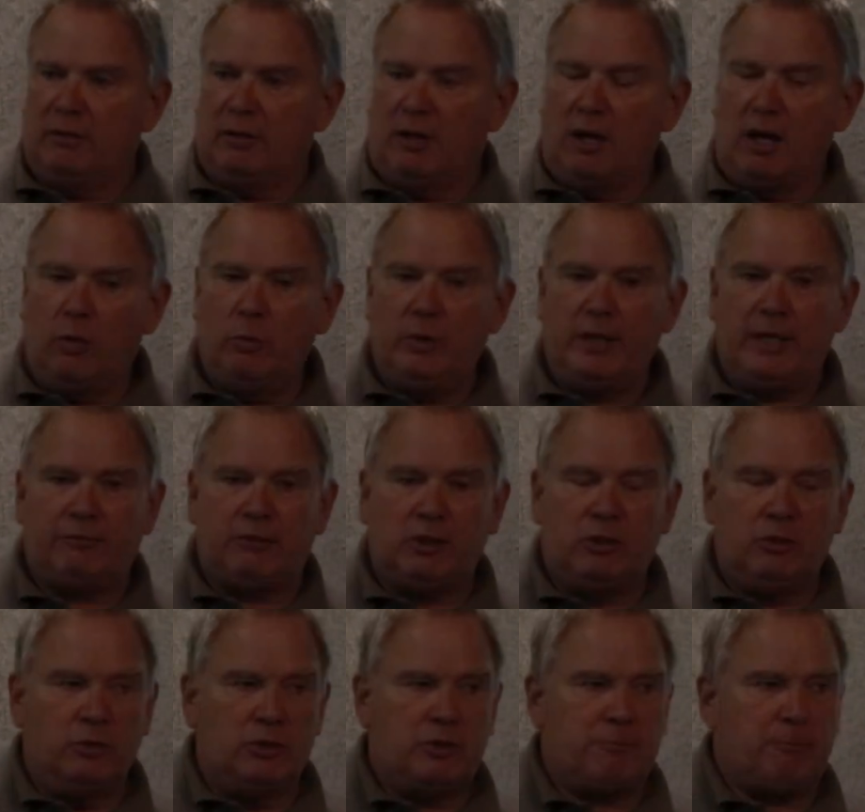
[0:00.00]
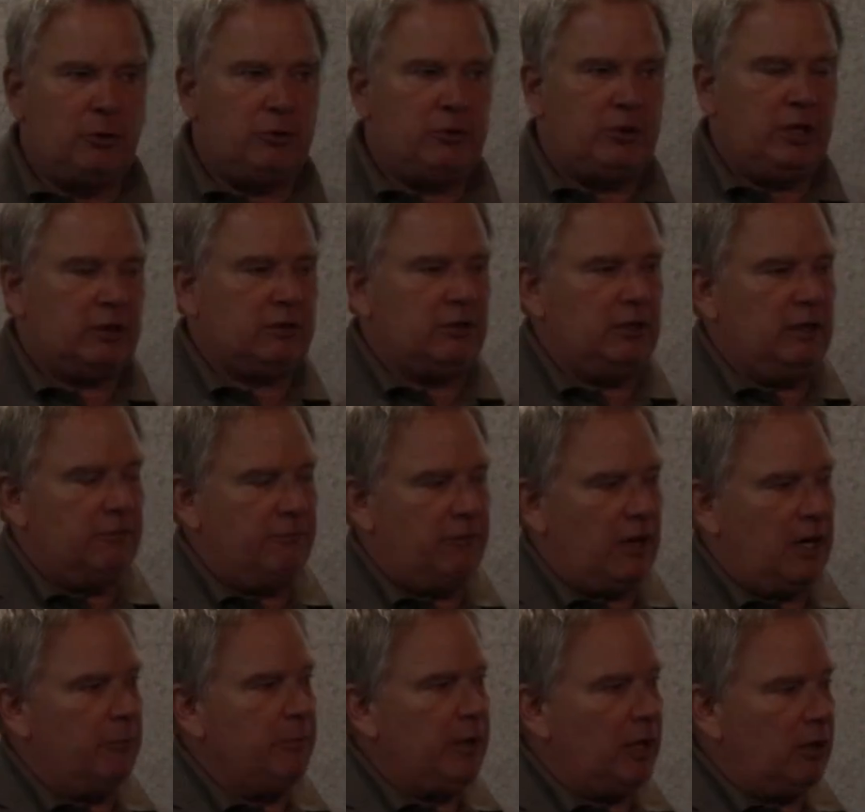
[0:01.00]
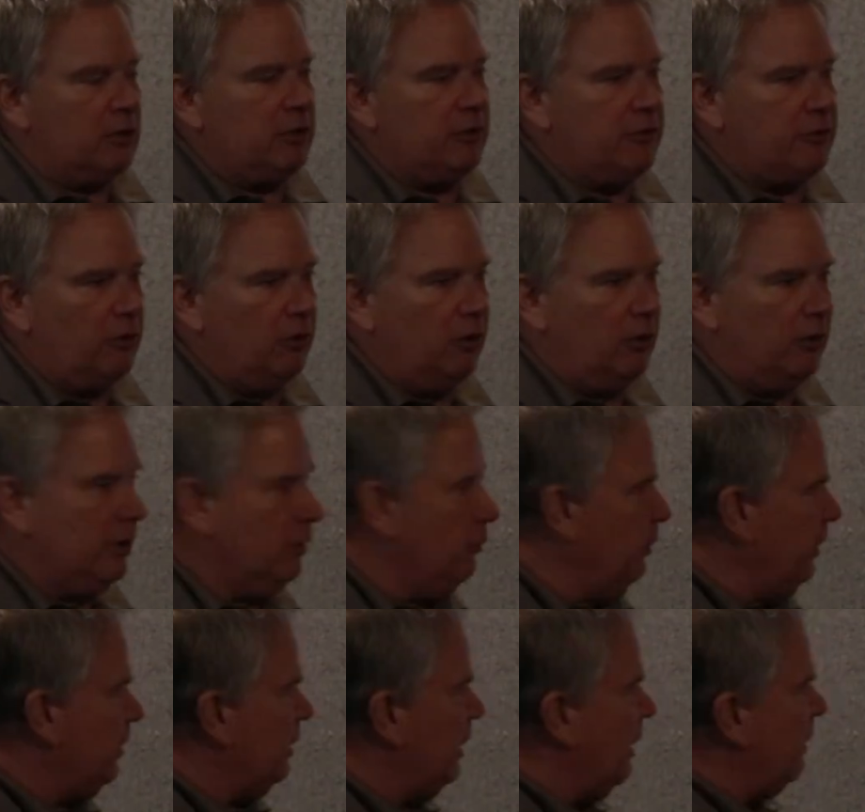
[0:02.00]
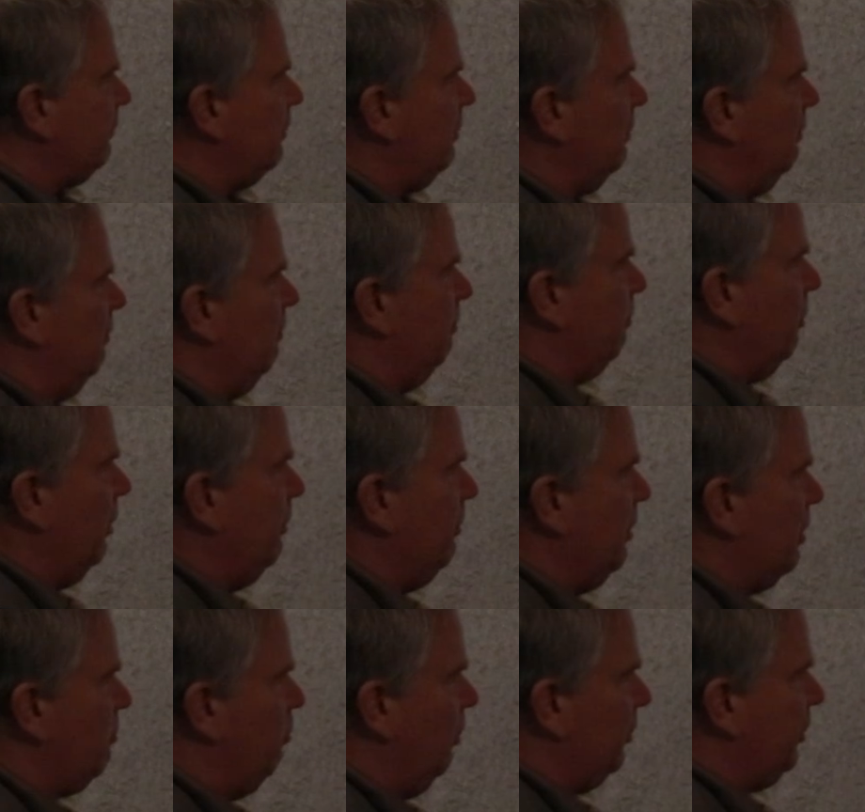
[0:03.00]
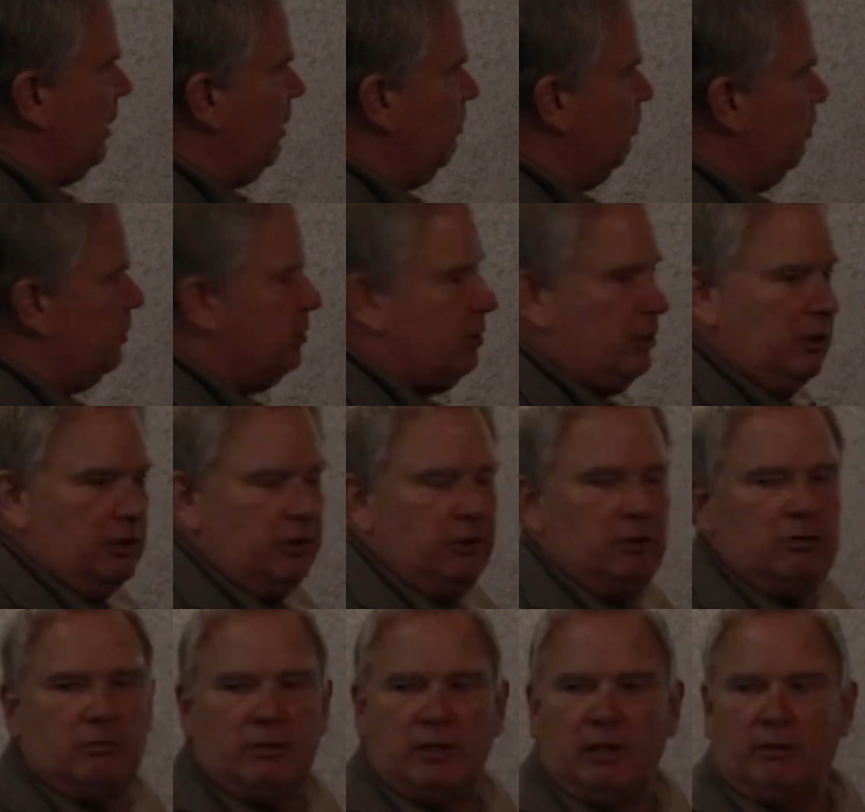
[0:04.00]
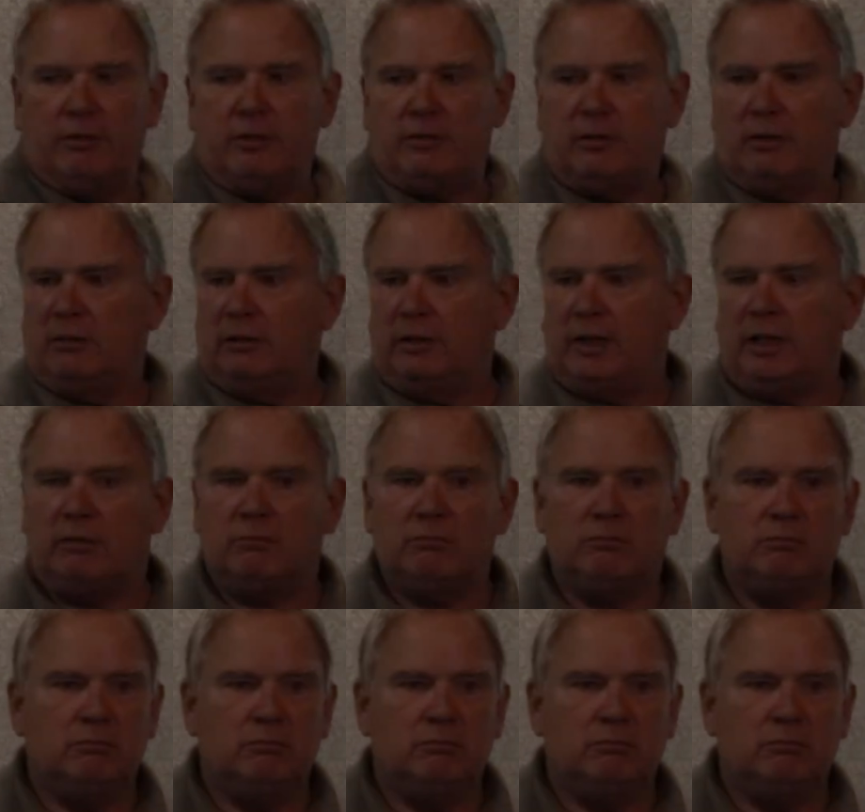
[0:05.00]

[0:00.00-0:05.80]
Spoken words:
All we have to do is predict the environmental control, and we got pretty much what that wood's going to do every single day.